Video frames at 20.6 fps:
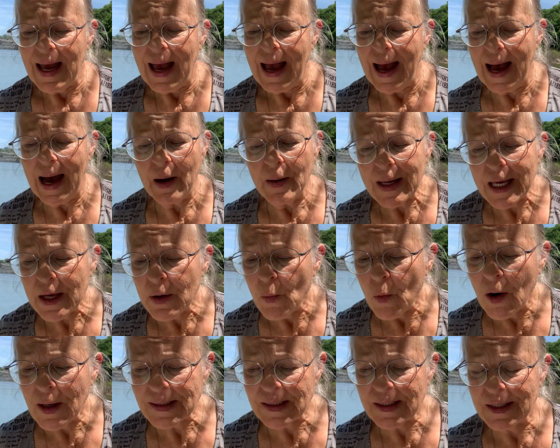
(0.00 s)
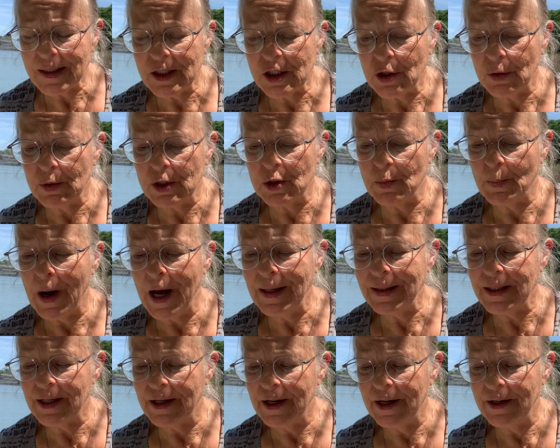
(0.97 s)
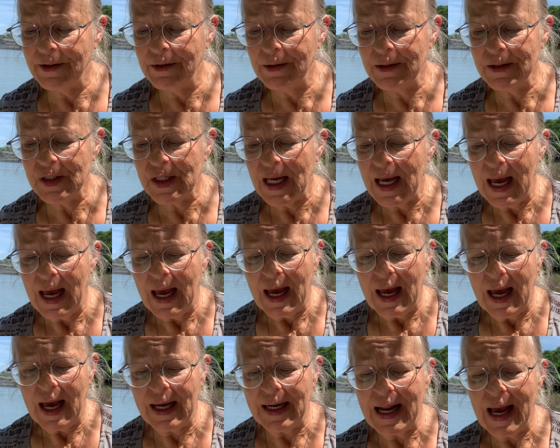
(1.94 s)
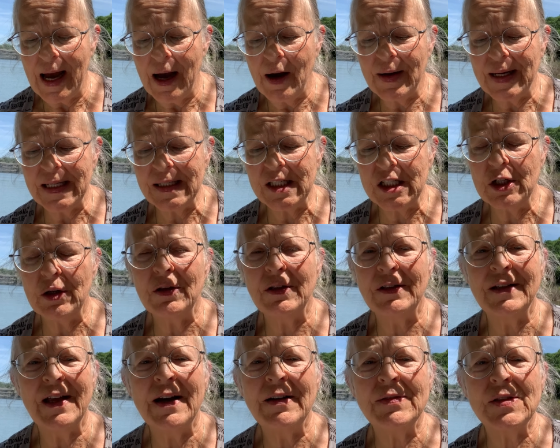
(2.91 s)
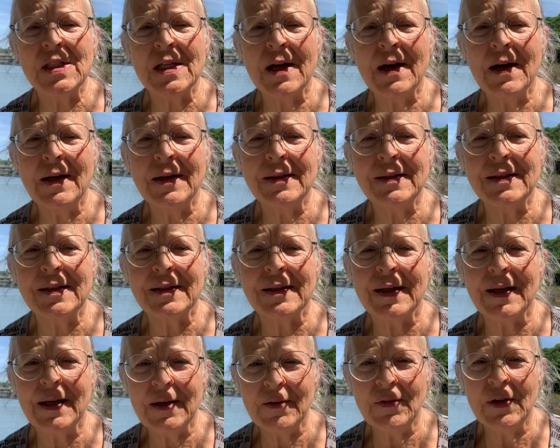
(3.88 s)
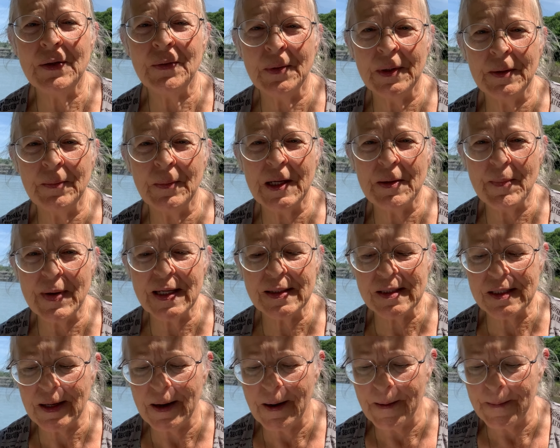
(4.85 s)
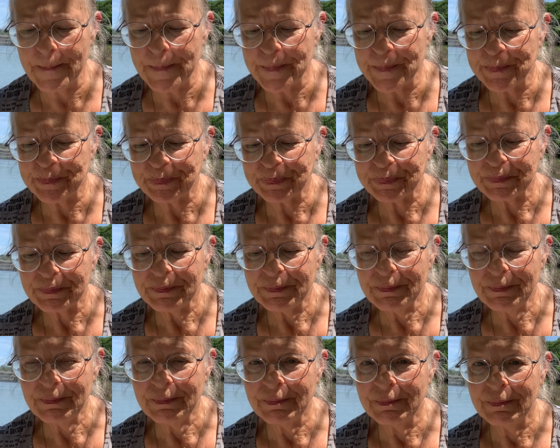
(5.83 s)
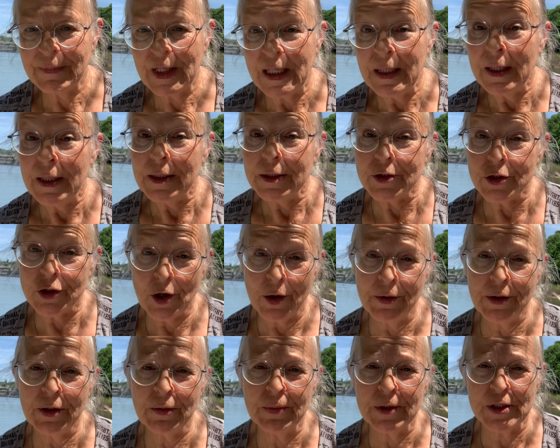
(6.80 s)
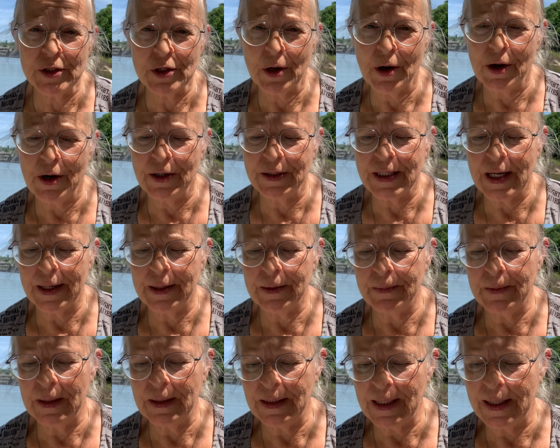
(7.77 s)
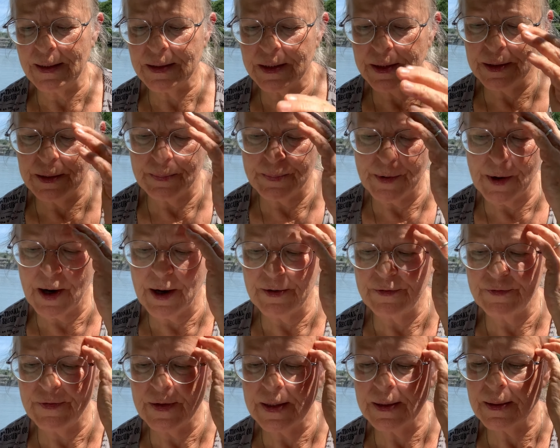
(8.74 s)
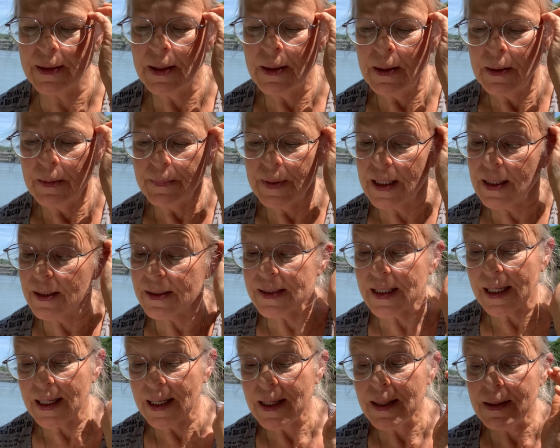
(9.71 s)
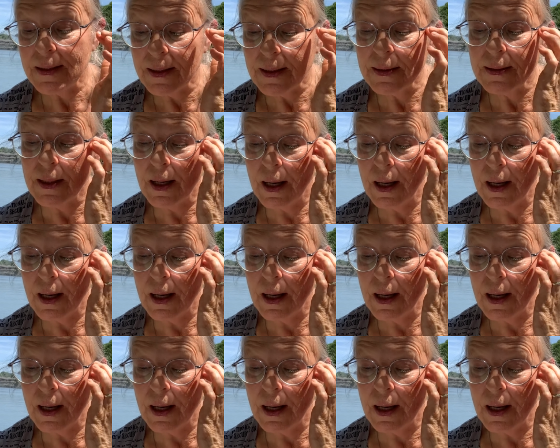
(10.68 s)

how He wants us to respond to others, and how He still loves us even when we mess up. Jonah was called a reluctant prophet because he did